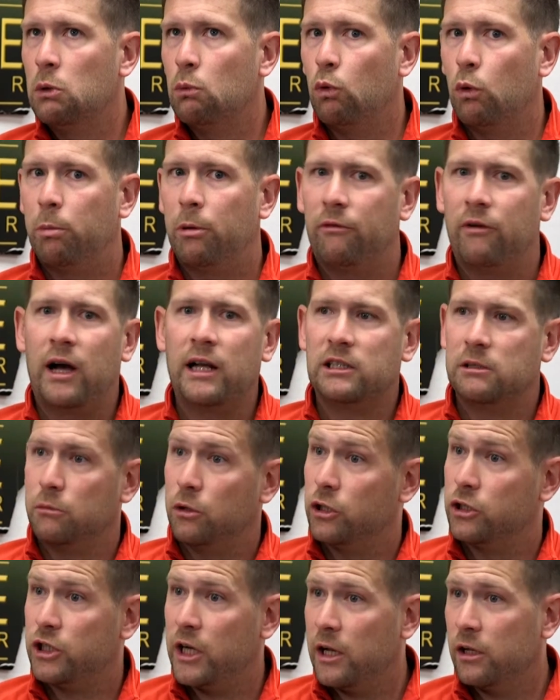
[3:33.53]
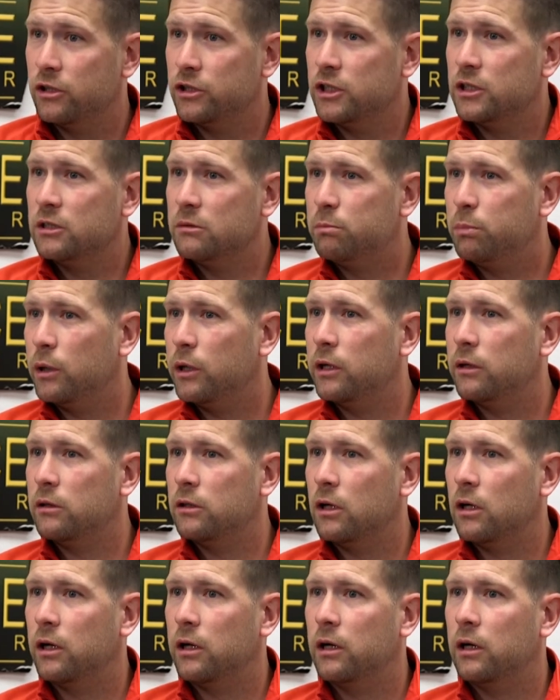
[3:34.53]
will provide some good challenges, but
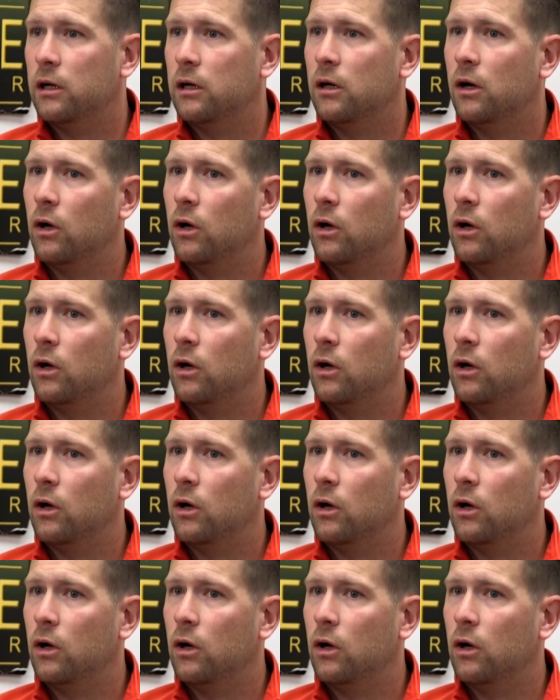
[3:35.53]
uh,